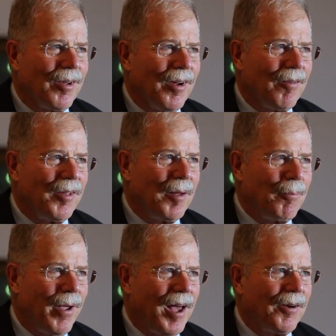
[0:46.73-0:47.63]
of that
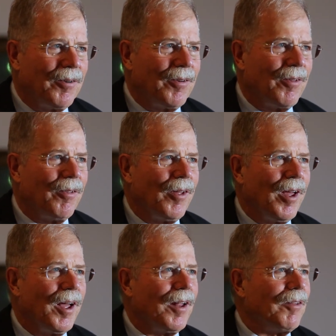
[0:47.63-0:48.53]
pattern
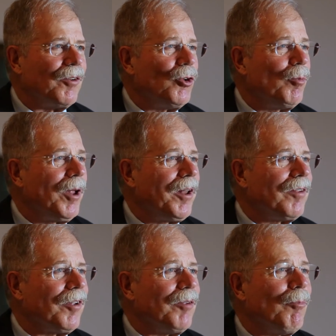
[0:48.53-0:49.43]
than the two buildings
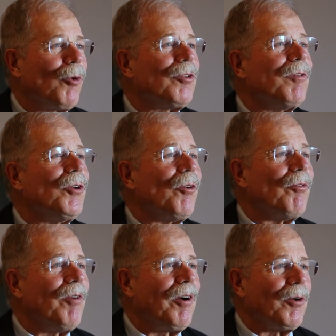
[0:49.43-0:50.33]
that most of you know
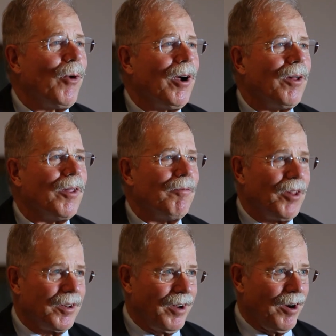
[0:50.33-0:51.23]
very well, the
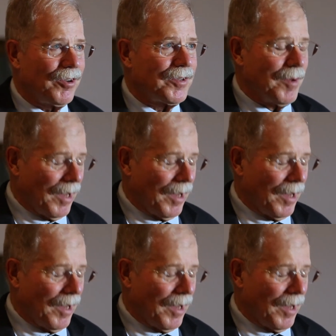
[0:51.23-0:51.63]
Villa Terrace,